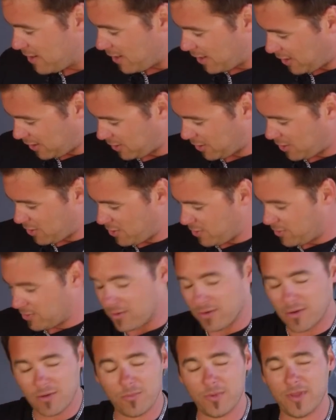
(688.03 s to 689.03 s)

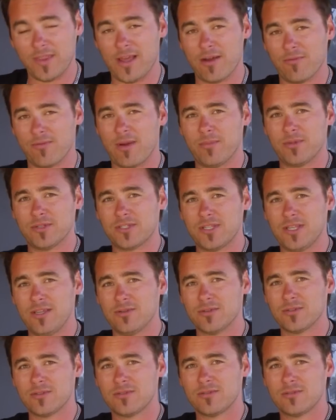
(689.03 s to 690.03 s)
along with our rubber
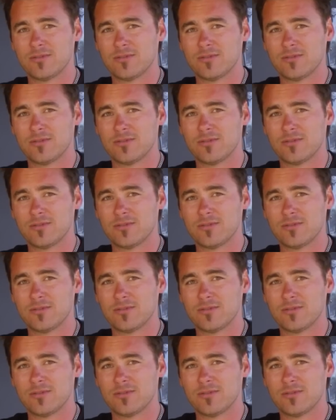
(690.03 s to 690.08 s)
seals